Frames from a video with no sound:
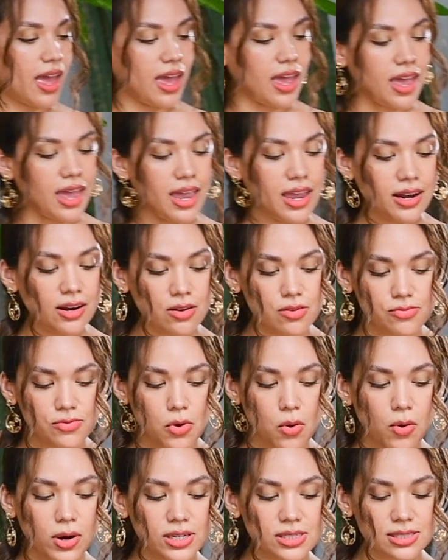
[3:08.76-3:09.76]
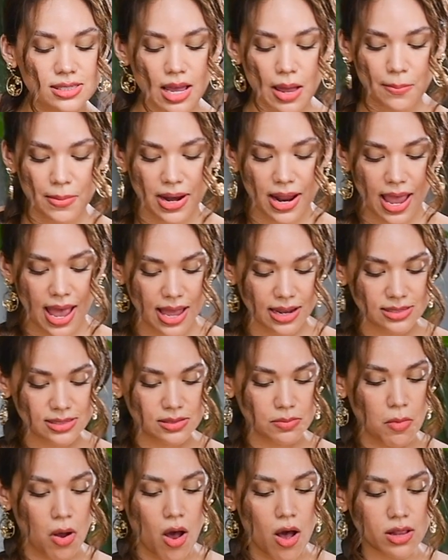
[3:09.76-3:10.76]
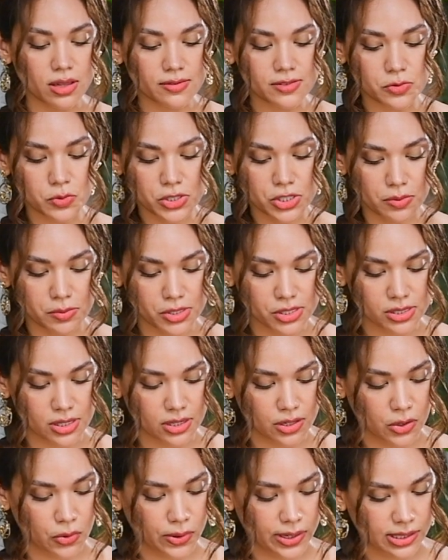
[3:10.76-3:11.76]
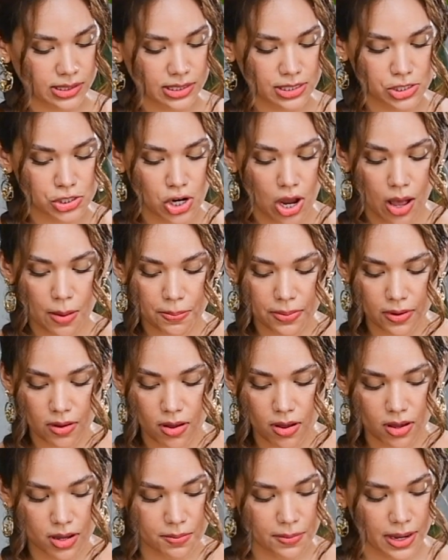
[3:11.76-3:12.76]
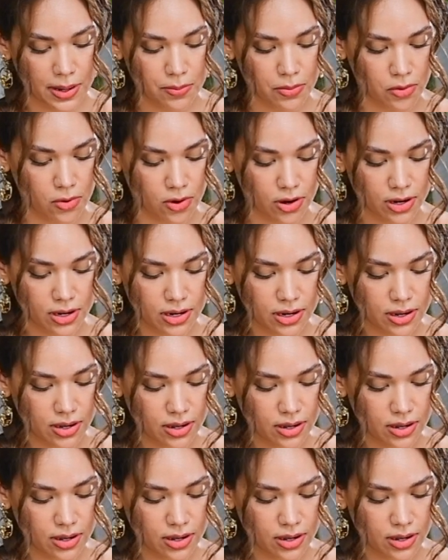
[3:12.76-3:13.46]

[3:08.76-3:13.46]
And of course, I'm going to add some olives, which I'm just going to quickly chop on my board.